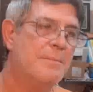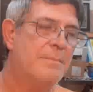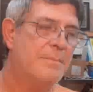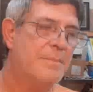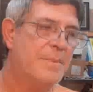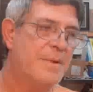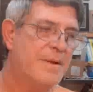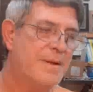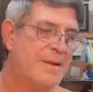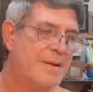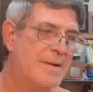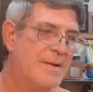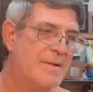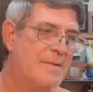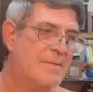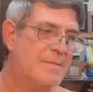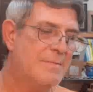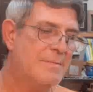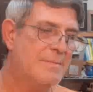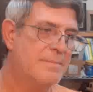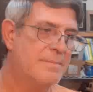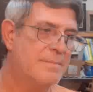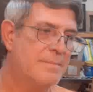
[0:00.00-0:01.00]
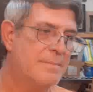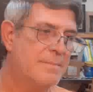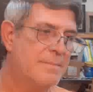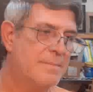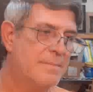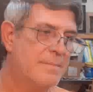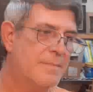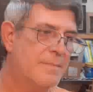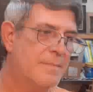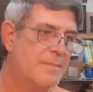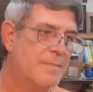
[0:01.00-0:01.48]
be
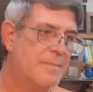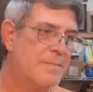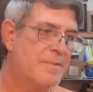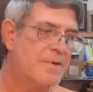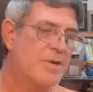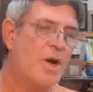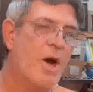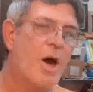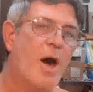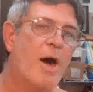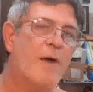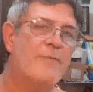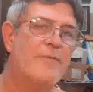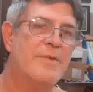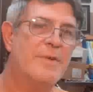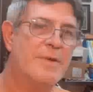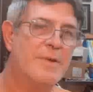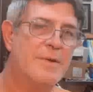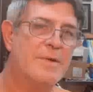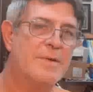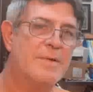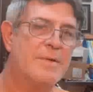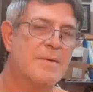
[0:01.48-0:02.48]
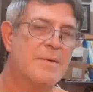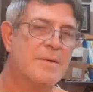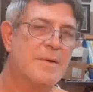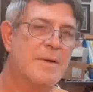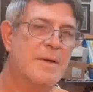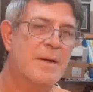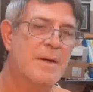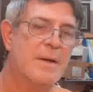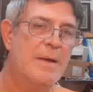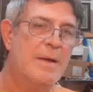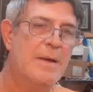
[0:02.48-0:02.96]
confident.
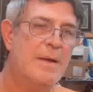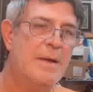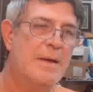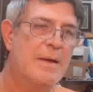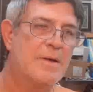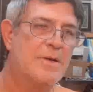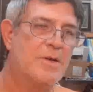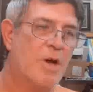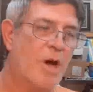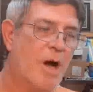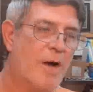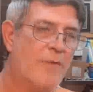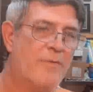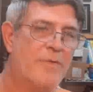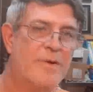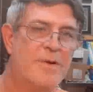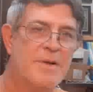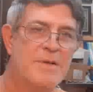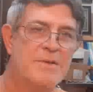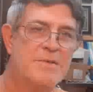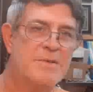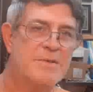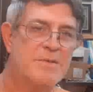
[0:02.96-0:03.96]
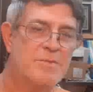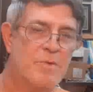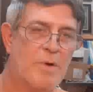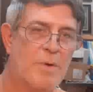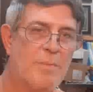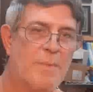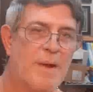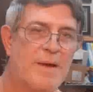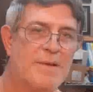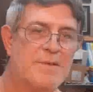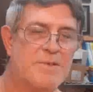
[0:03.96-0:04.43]
Confidence is
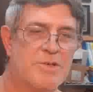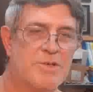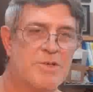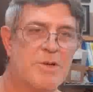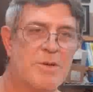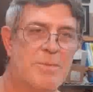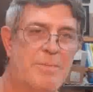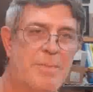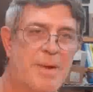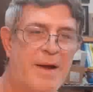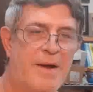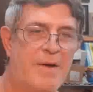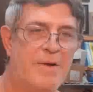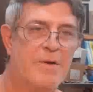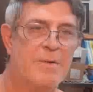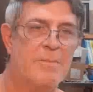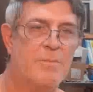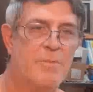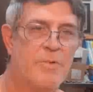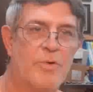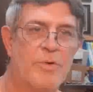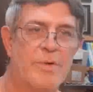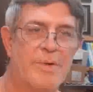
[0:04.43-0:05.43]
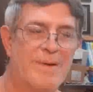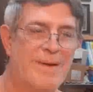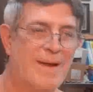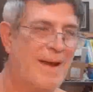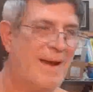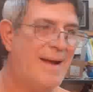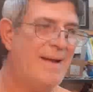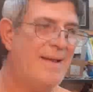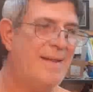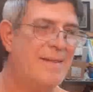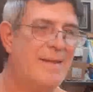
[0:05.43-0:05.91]
what makes a good painter more than
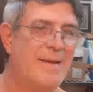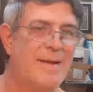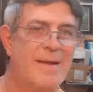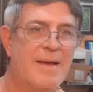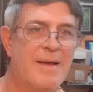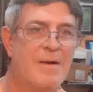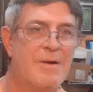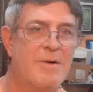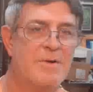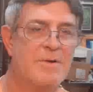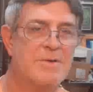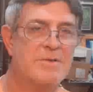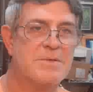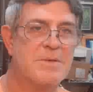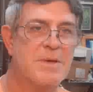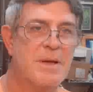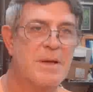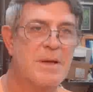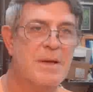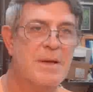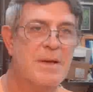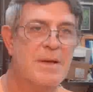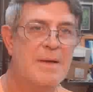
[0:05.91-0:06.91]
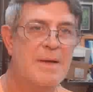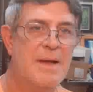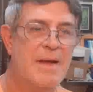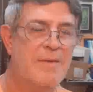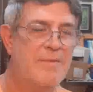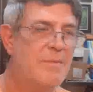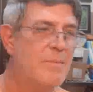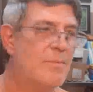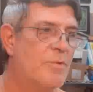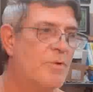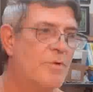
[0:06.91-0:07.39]
anything else,
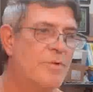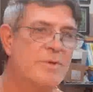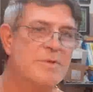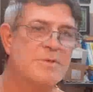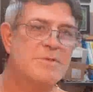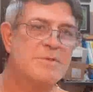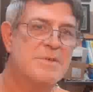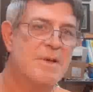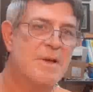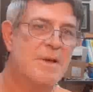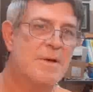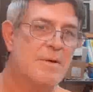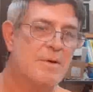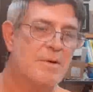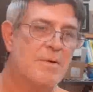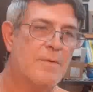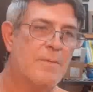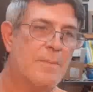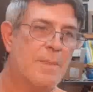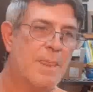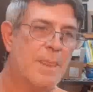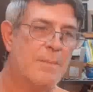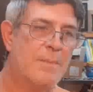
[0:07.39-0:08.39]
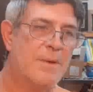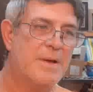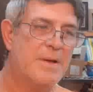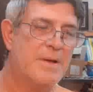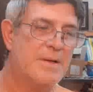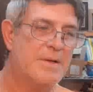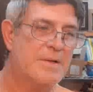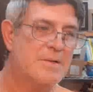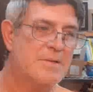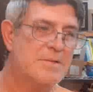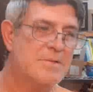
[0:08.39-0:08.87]
even more than skill.
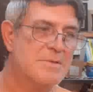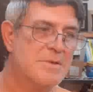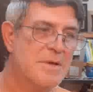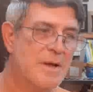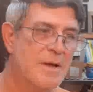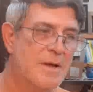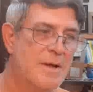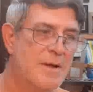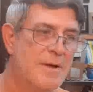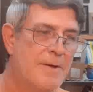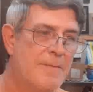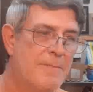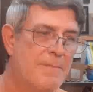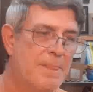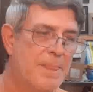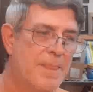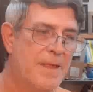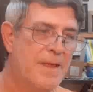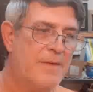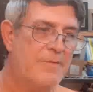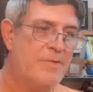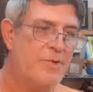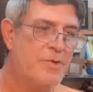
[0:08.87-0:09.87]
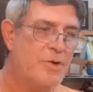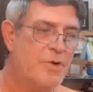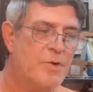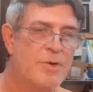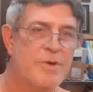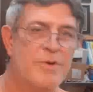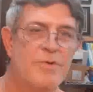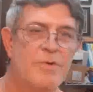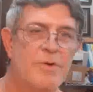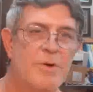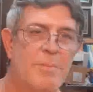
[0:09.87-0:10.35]
Because if you go
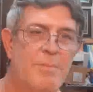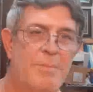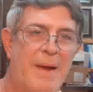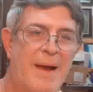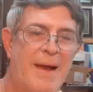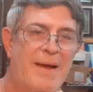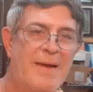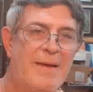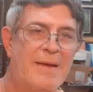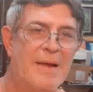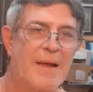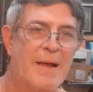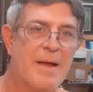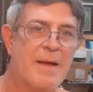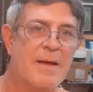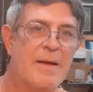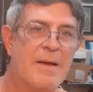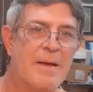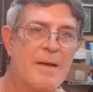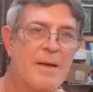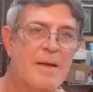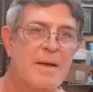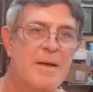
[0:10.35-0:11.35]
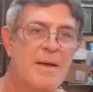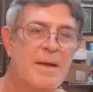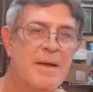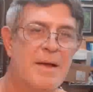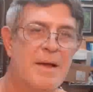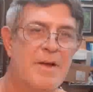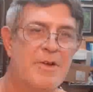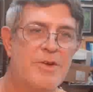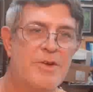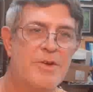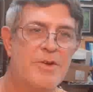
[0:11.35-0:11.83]
into a painting
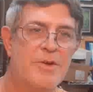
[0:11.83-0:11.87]
and